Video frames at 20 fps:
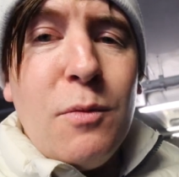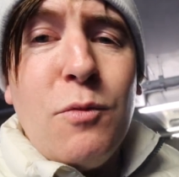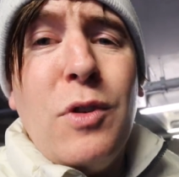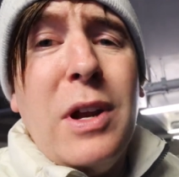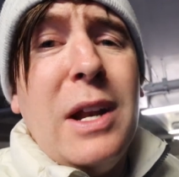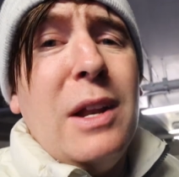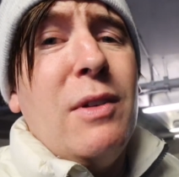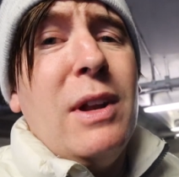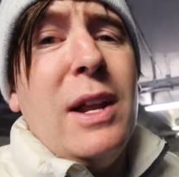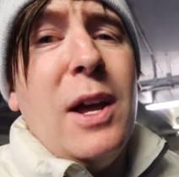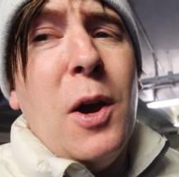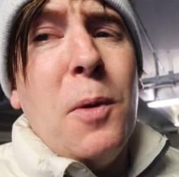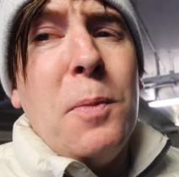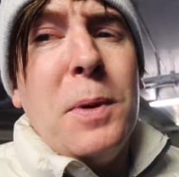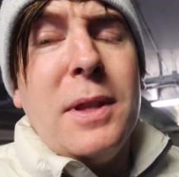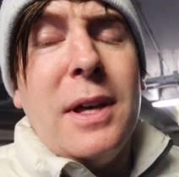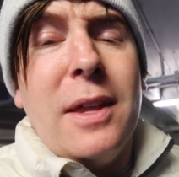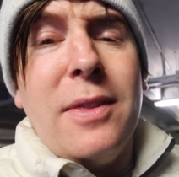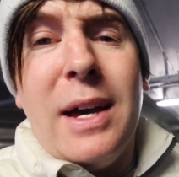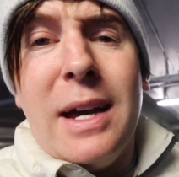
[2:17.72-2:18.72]
really, really
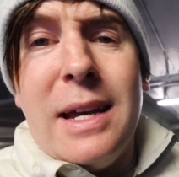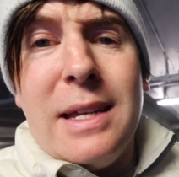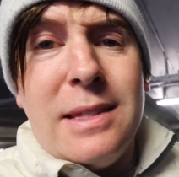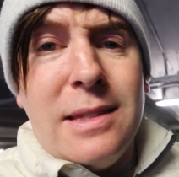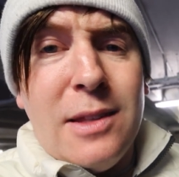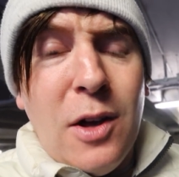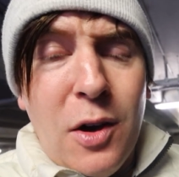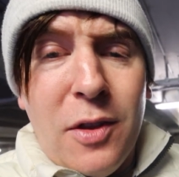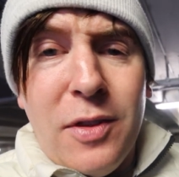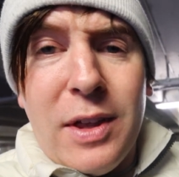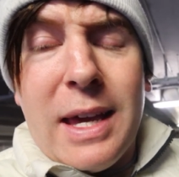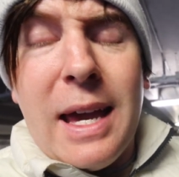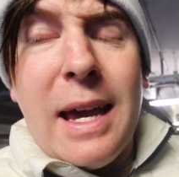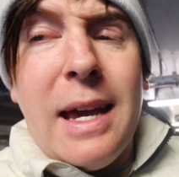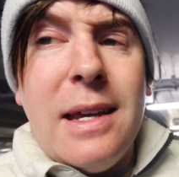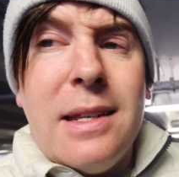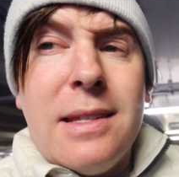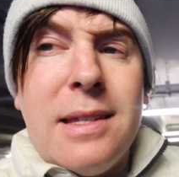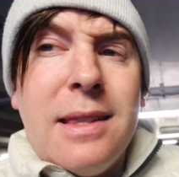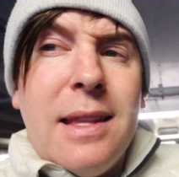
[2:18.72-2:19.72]
hoping that that is not the
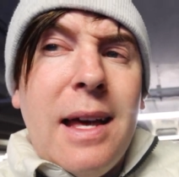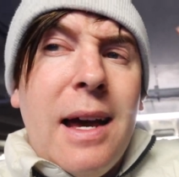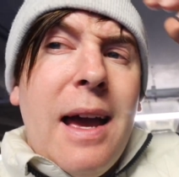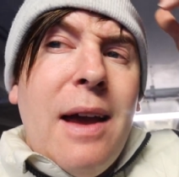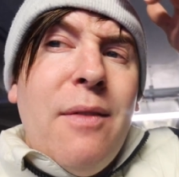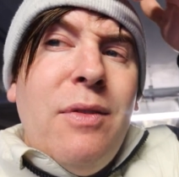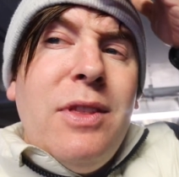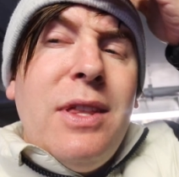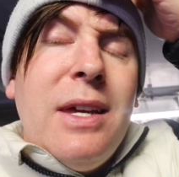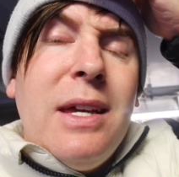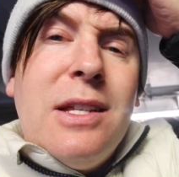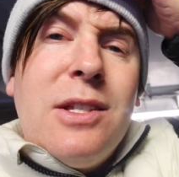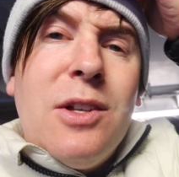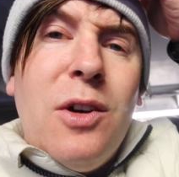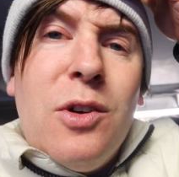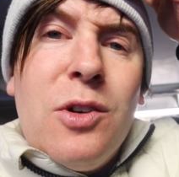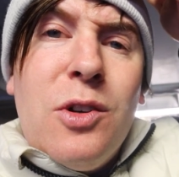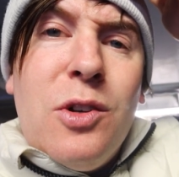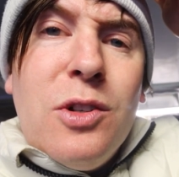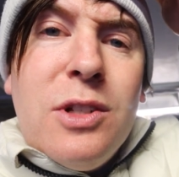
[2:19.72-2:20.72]
case and that everything is
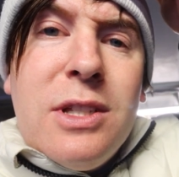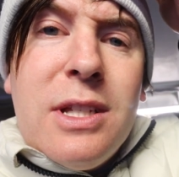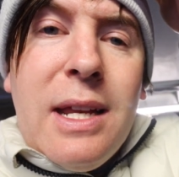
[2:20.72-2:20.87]
all good